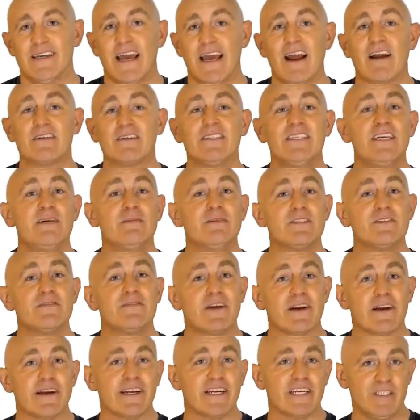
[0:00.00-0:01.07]
Our team is
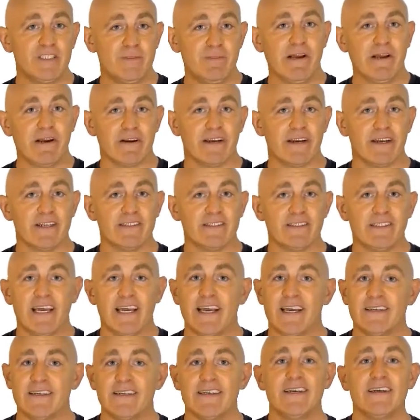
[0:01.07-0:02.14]
very experienced
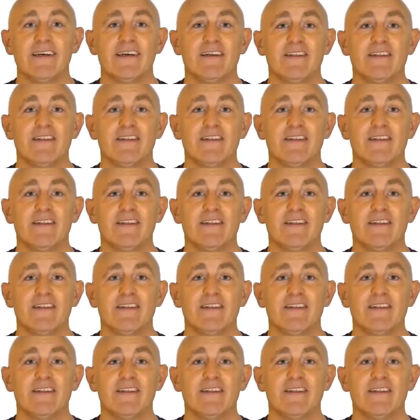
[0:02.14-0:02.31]
and